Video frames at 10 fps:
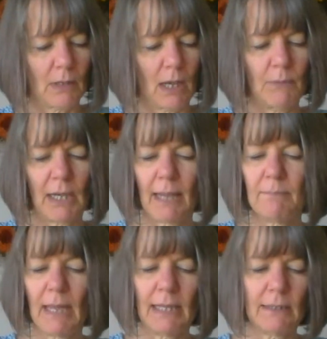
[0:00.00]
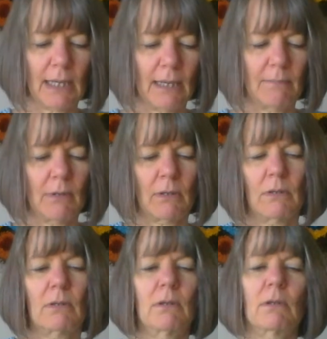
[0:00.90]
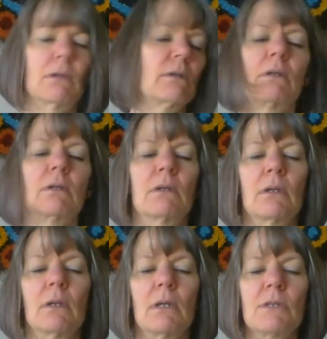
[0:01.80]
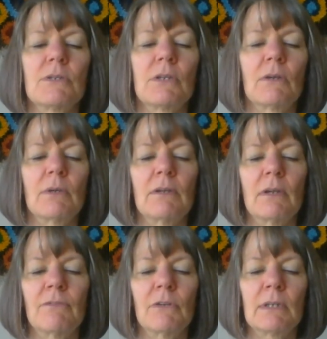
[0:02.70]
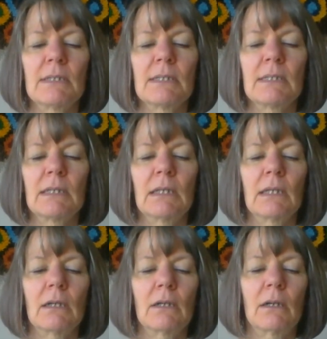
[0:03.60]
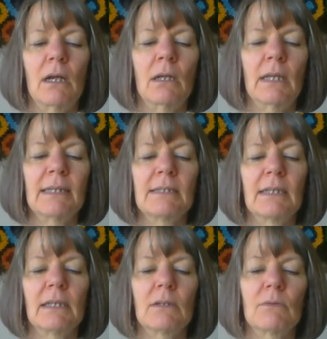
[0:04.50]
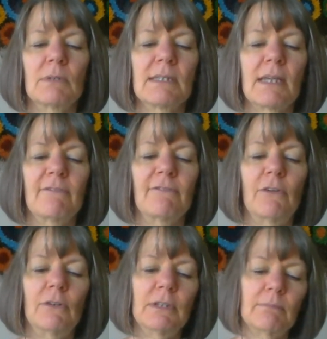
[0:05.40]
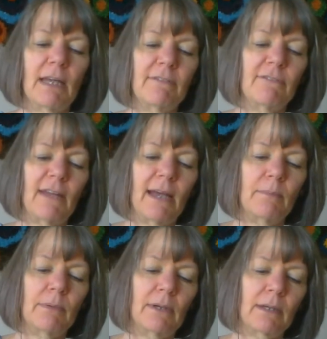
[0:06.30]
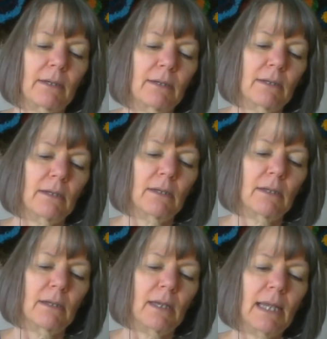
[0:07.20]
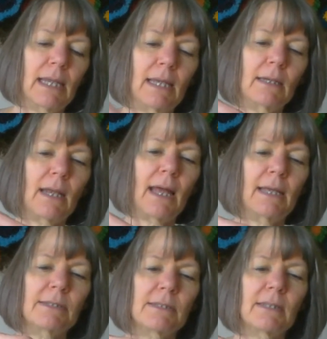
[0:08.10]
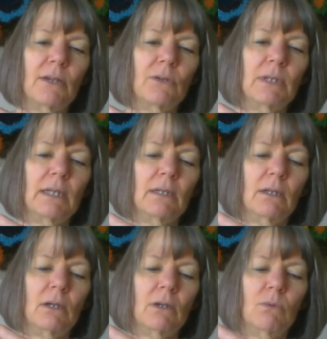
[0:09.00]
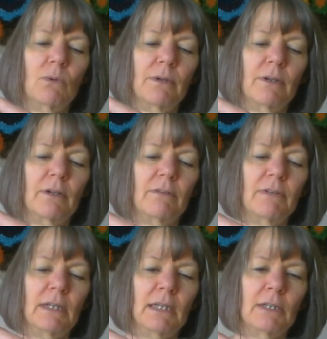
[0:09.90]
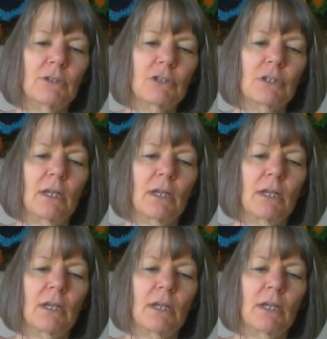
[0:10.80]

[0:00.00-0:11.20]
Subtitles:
when I made them. So if you can see here, all I did was I folded my fabric and I sewed it 1/4 inch.